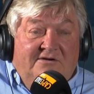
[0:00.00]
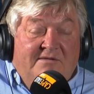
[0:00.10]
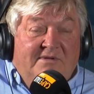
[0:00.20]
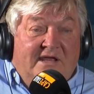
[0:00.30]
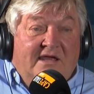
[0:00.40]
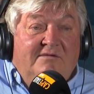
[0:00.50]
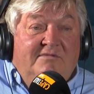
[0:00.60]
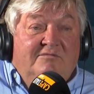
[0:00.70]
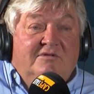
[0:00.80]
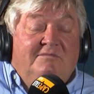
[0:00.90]
Raymond
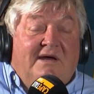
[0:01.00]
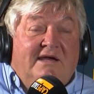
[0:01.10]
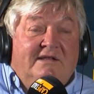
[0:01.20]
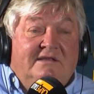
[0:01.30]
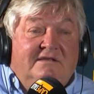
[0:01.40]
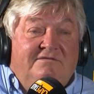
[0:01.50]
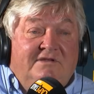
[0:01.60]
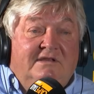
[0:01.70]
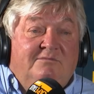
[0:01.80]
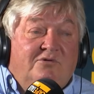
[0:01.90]
Ackerman would buy it. If
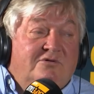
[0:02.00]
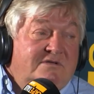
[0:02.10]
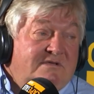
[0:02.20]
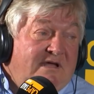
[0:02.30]
he had bought it,